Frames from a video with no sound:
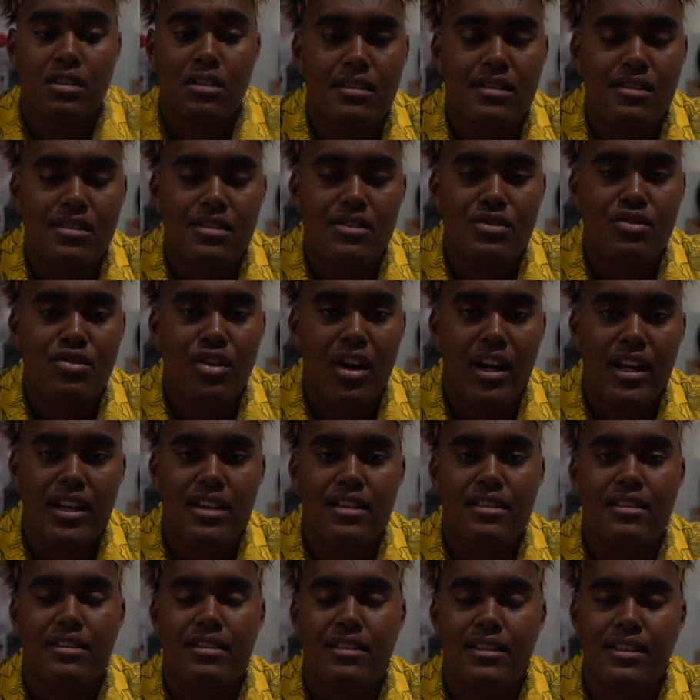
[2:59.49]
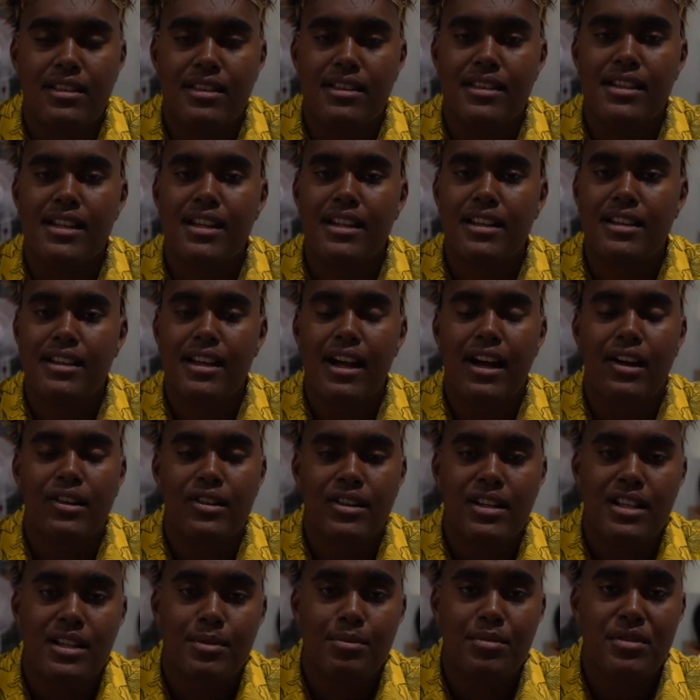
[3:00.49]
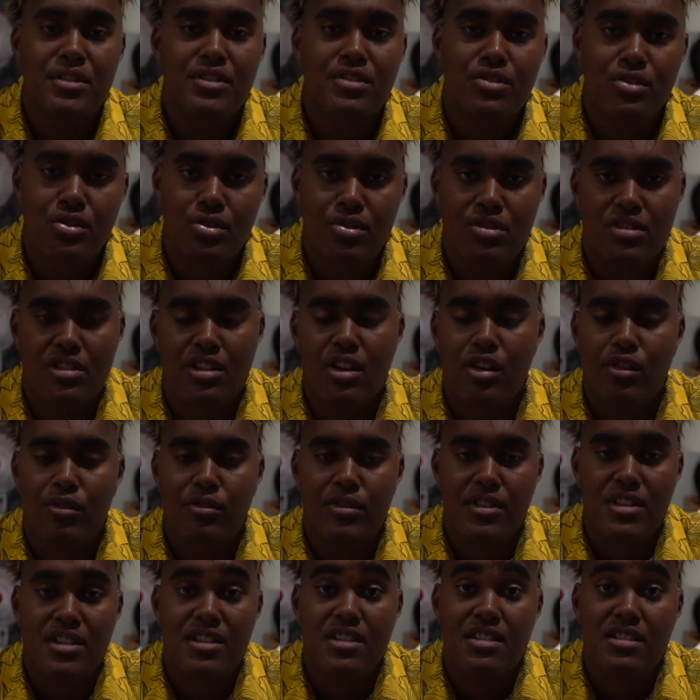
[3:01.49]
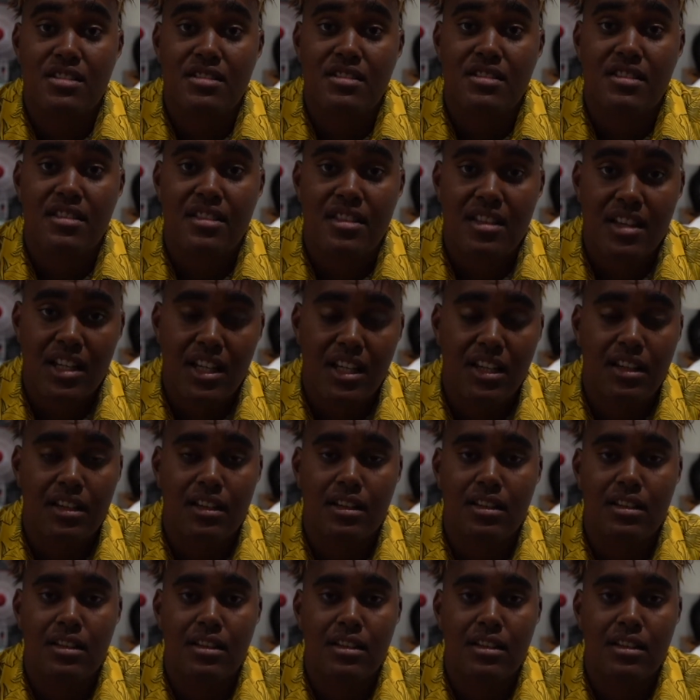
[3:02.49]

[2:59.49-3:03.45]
Just try and dig down deep into yourself and just think